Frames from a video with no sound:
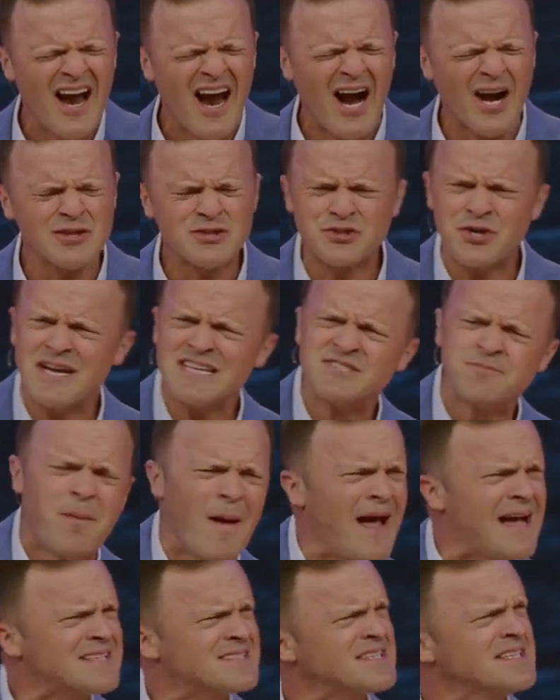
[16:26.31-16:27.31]
our
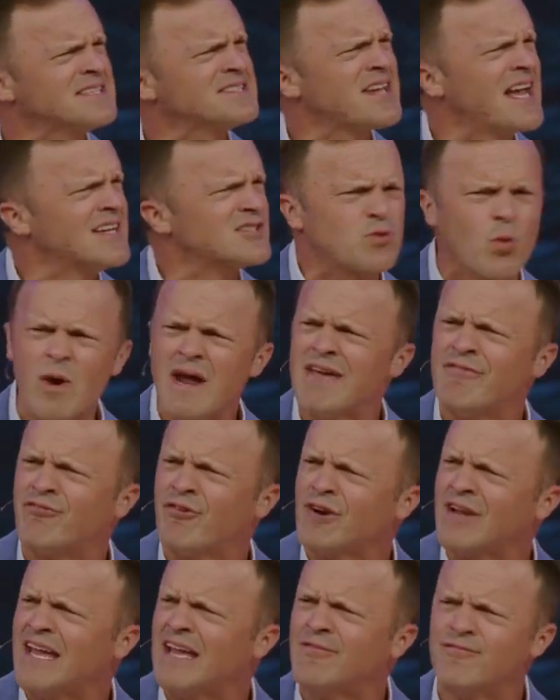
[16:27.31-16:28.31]
trespasses as we
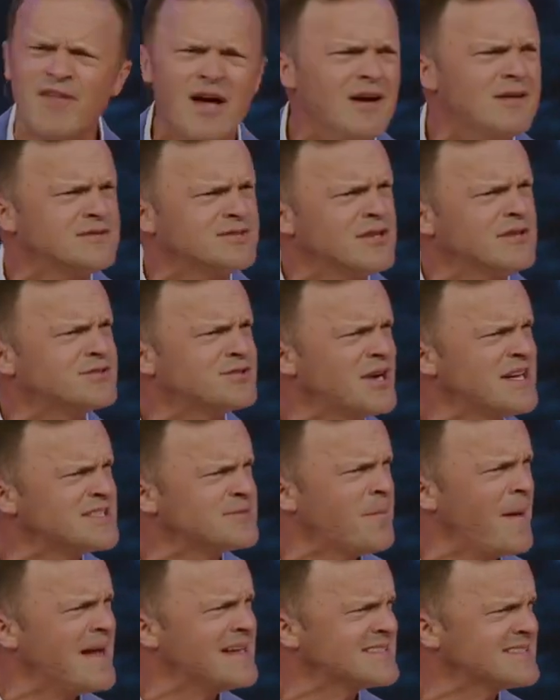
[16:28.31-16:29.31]
forgive those who
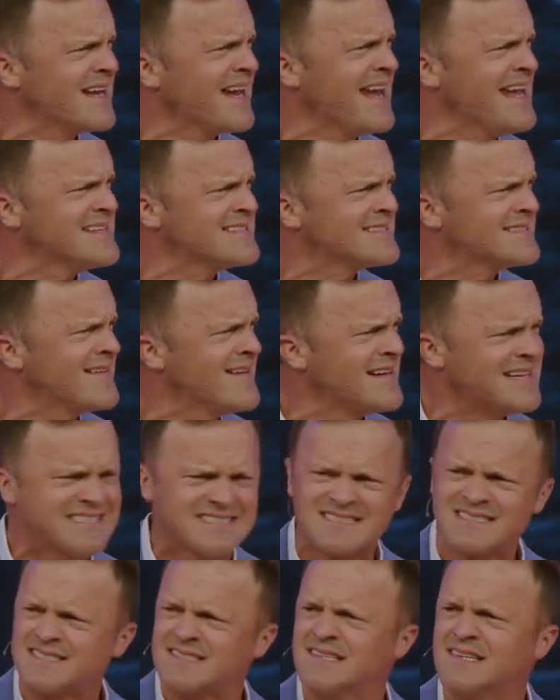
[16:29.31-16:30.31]
trespass against
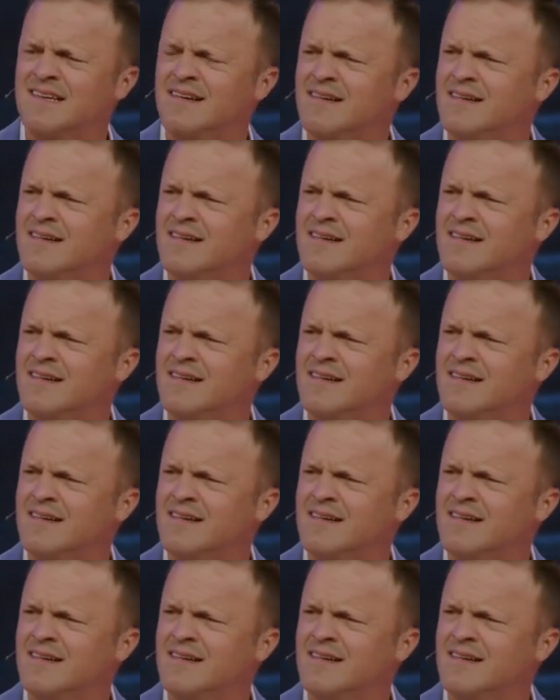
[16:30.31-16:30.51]
us.